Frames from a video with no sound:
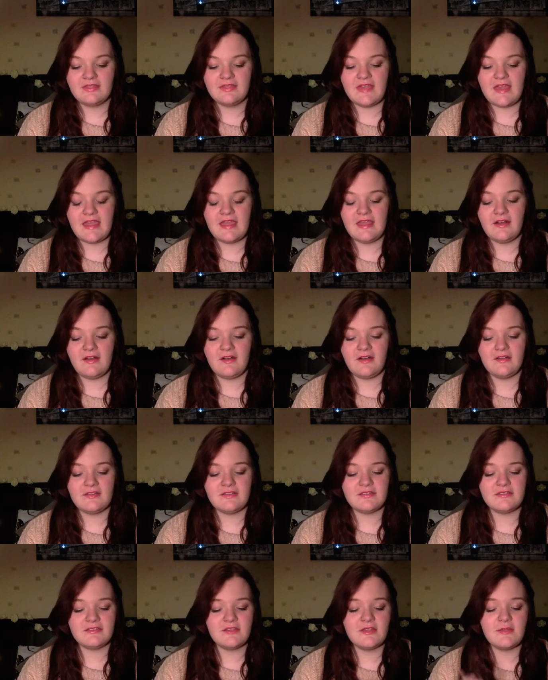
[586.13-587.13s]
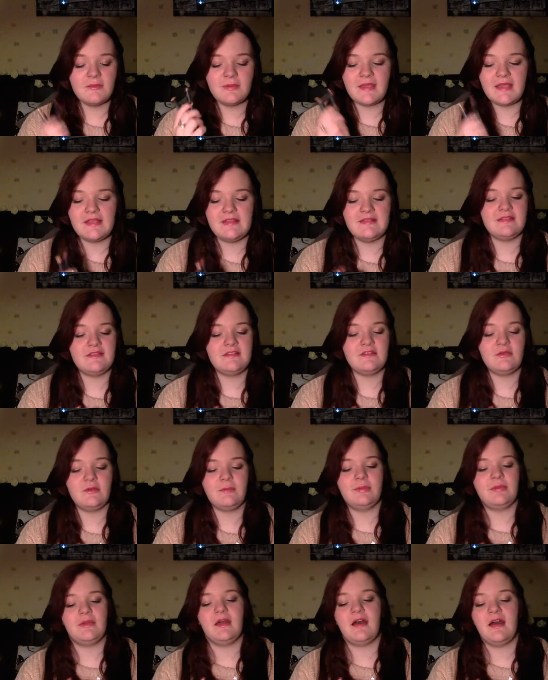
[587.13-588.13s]
They are super easy to
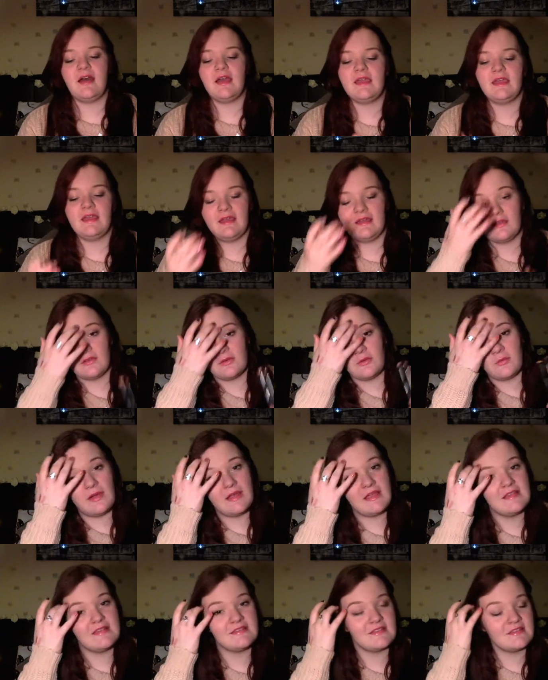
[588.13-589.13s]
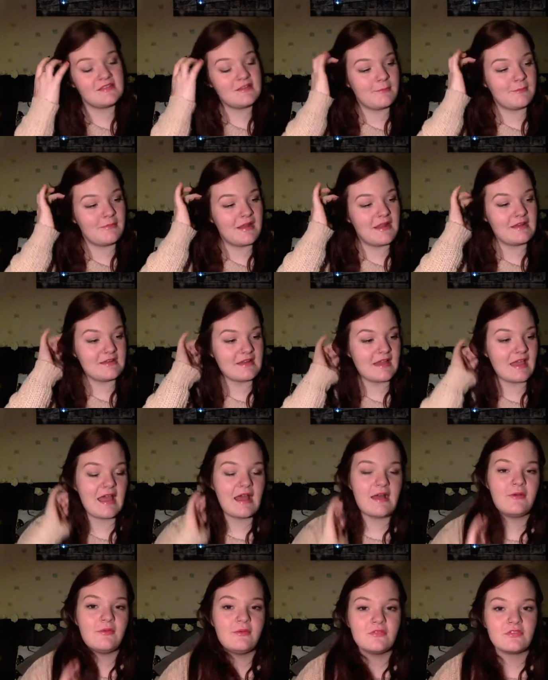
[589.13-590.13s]
apply and quite easy to blend
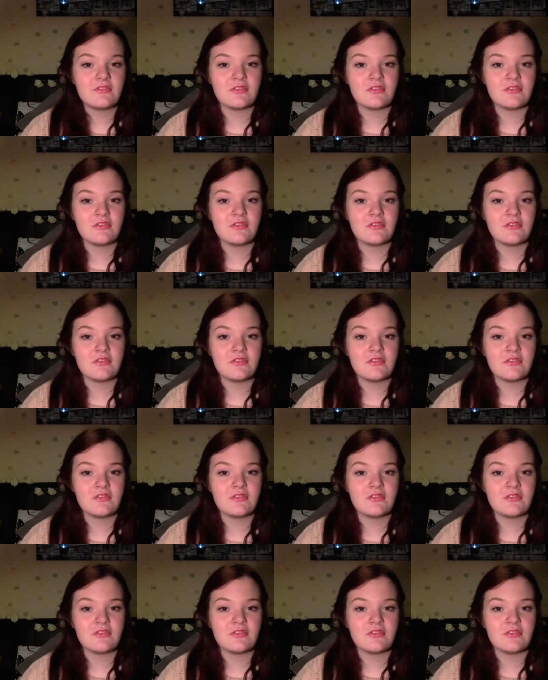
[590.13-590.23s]
out,